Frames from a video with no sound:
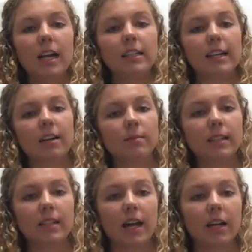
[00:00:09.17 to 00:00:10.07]
Today we'll be
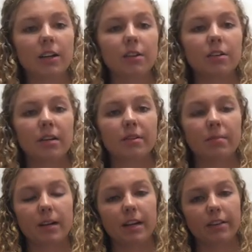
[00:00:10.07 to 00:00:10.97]
telling you some of the
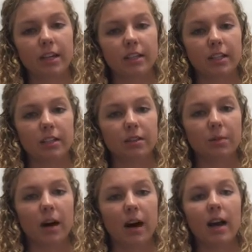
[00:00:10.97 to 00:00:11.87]
many reasons
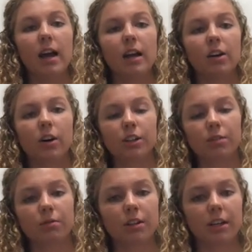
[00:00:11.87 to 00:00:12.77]
why colonists
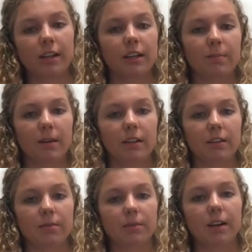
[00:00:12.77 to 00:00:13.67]
wanted their independence
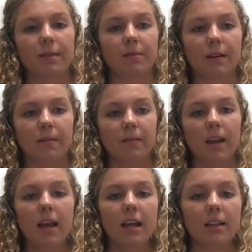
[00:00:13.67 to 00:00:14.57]
from Great Britain.
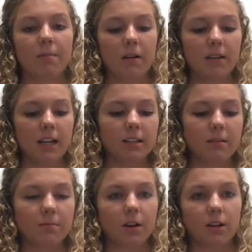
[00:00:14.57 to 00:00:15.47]
The protests
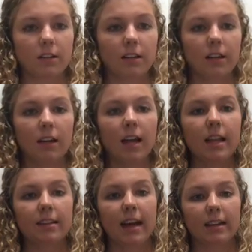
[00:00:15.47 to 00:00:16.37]
in Boston,
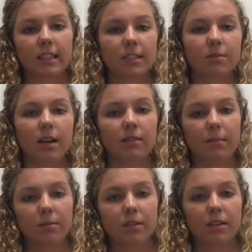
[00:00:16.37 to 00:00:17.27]
taxation without
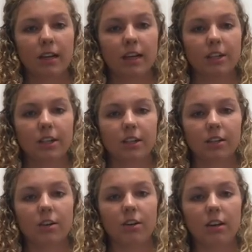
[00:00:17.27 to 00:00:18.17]
representation in the
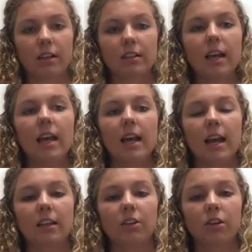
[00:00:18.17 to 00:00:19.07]
colonies,
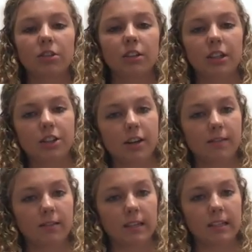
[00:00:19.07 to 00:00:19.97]
and the contradiction of
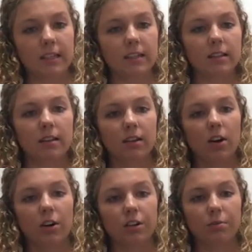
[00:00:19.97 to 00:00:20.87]
the reasons the
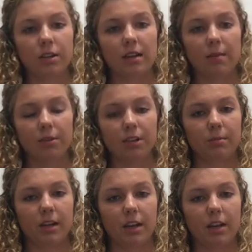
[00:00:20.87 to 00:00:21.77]
colonies were established in the
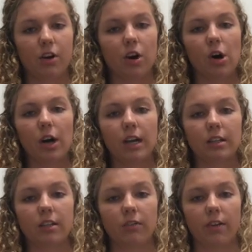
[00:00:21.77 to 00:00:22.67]
beginning all led
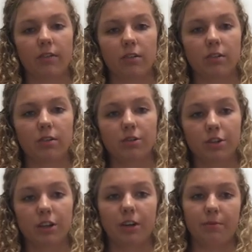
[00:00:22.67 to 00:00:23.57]
to the
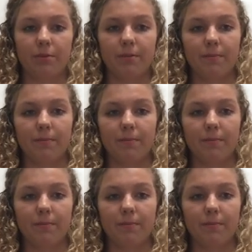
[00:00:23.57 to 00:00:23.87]
Revolutionary War.